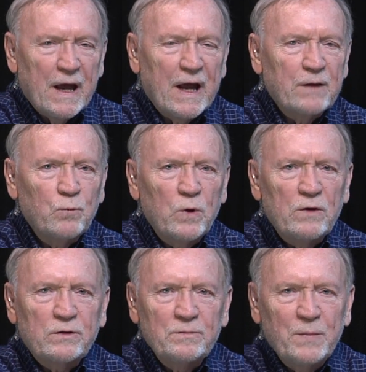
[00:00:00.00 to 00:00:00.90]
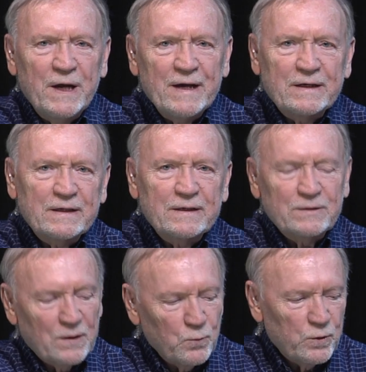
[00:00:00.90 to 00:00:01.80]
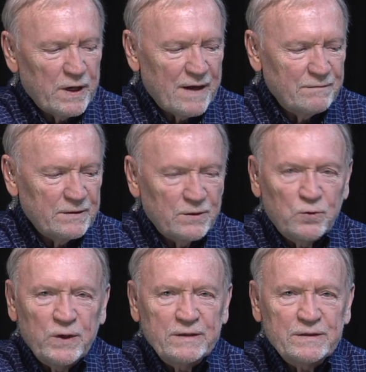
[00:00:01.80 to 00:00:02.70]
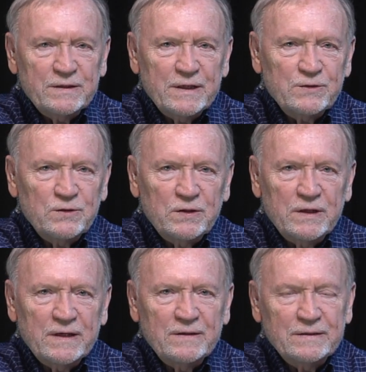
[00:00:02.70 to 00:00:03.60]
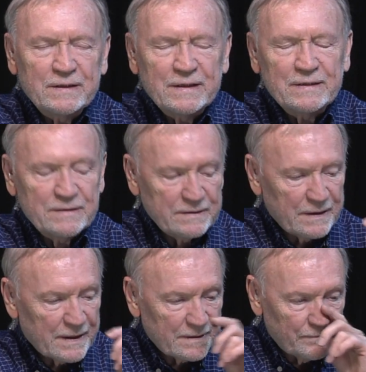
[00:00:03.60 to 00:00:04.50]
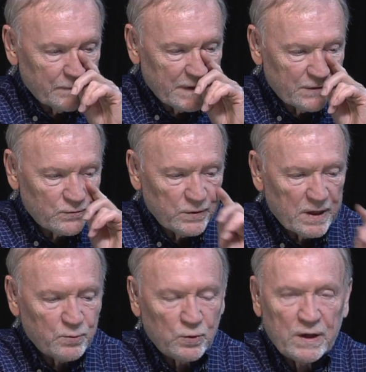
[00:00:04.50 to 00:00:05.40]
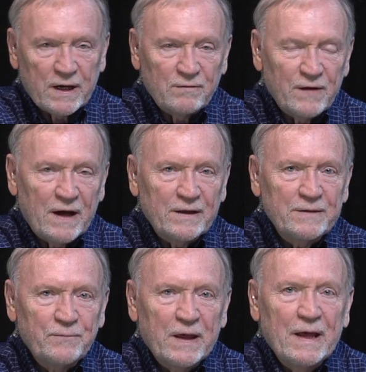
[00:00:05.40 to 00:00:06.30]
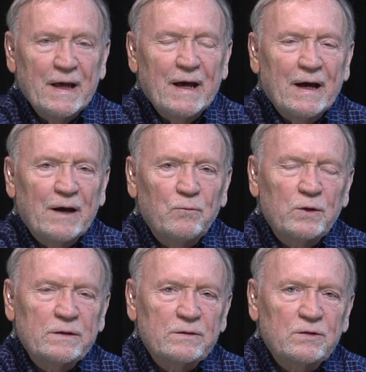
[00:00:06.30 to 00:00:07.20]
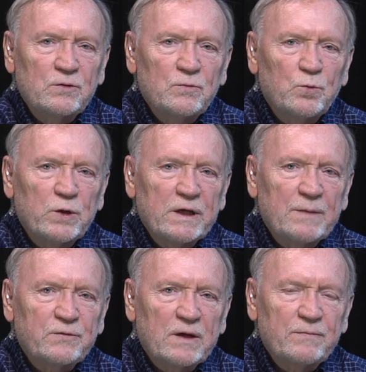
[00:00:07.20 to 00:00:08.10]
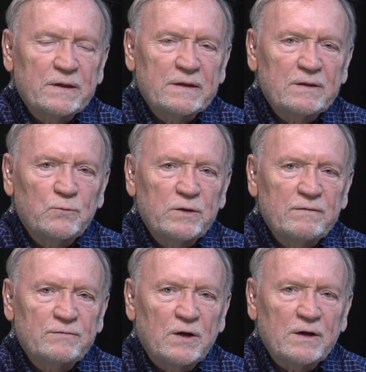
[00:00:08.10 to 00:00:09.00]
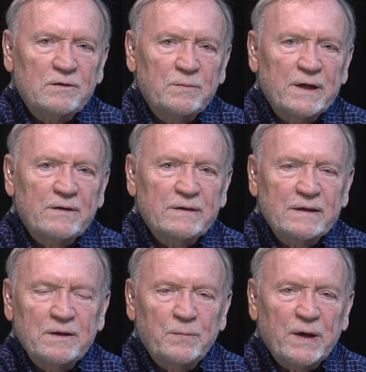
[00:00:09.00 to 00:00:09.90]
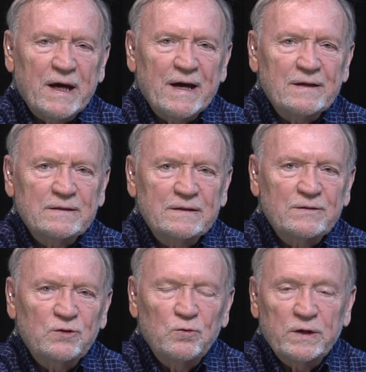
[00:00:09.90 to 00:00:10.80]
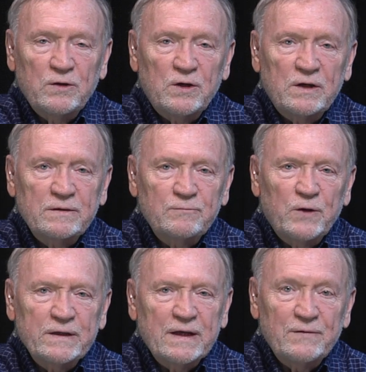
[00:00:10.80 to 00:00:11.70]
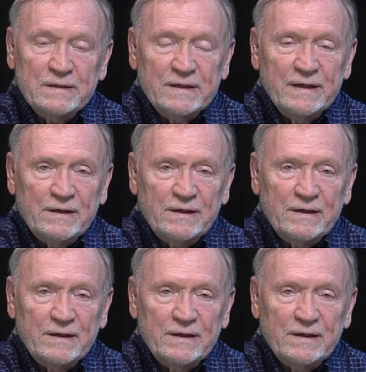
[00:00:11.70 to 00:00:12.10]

And welcome back. We're having a great discussion today on today's History Upper Ohio Valley. I wanted to bring up something that we've talked about in the past that is going on right now in St.